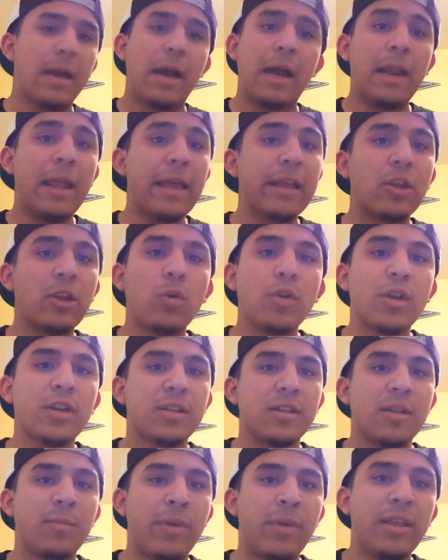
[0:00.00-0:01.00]
I like knowing
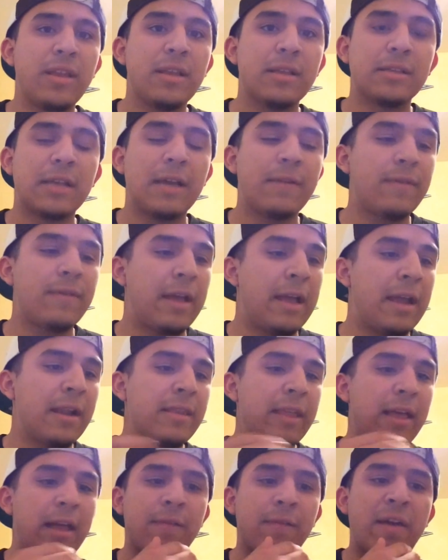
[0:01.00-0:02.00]
your opinions. I've
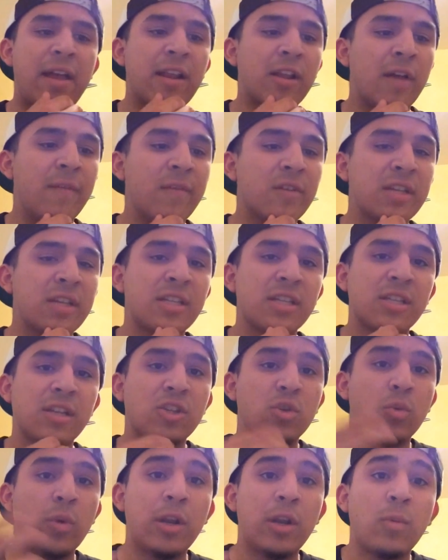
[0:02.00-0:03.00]
had conversations
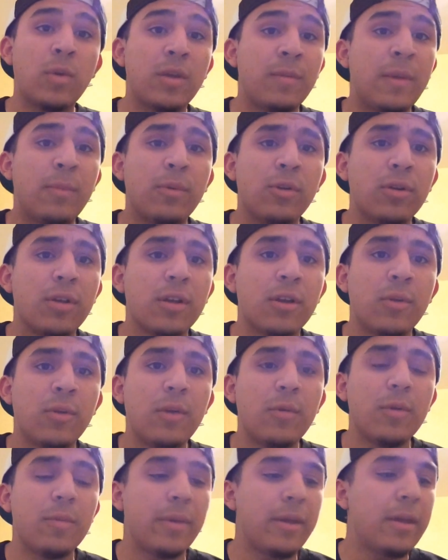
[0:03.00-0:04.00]
on Twitter where people don't
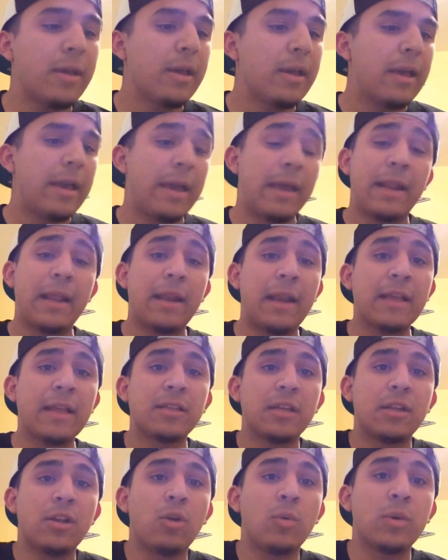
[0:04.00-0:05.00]
agree with me, and I'd like
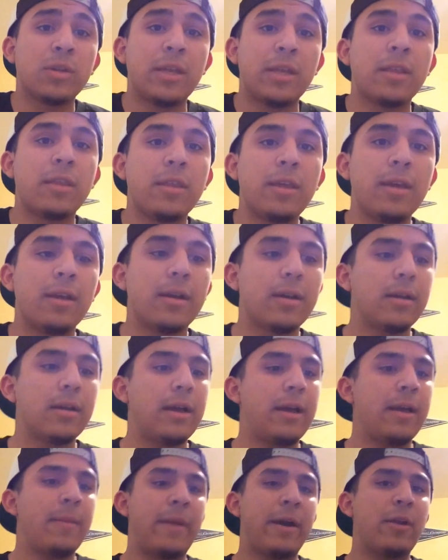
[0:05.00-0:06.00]
to know what they think.
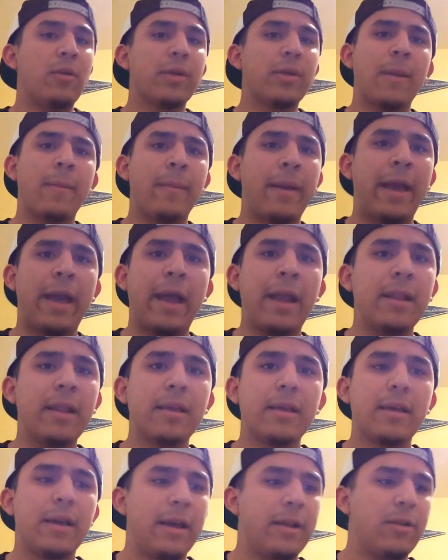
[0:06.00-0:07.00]
I don't get mad.
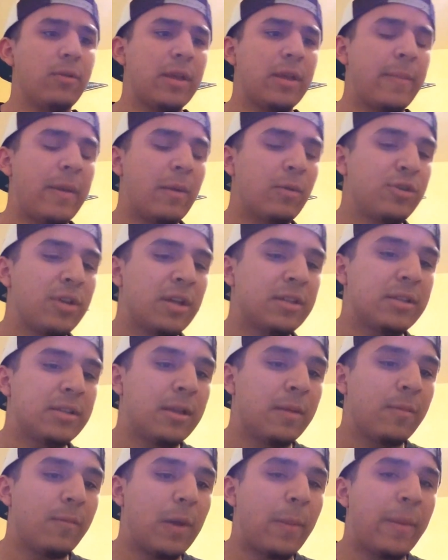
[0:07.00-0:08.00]
I don't get mad with you guys
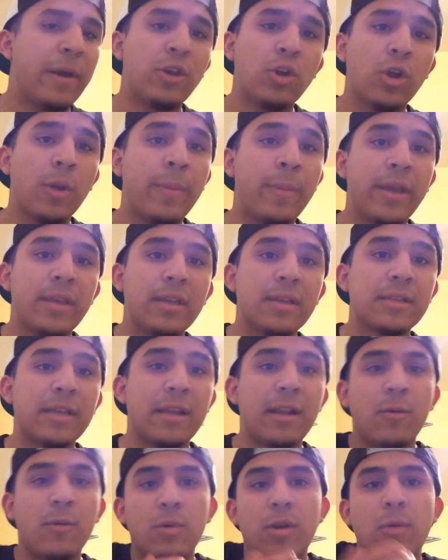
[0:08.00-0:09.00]
about your opinions,
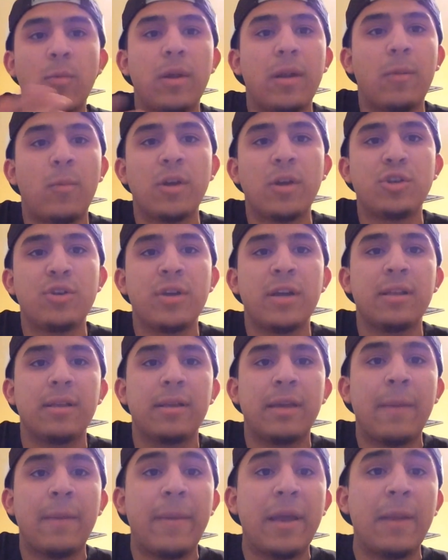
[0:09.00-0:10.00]
and I wouldn't want you to
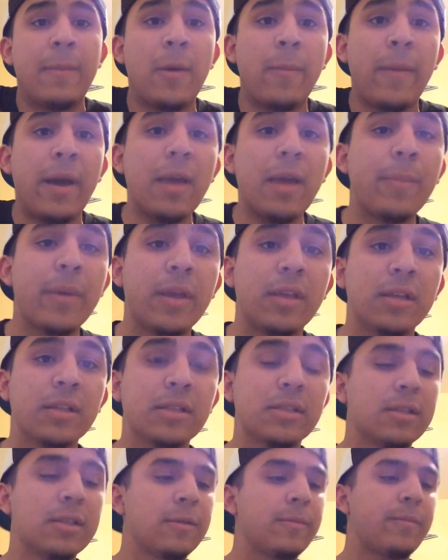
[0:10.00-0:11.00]
get mad about my
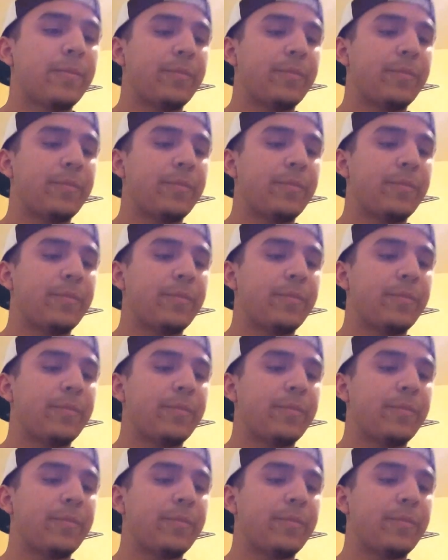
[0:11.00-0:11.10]
opinions.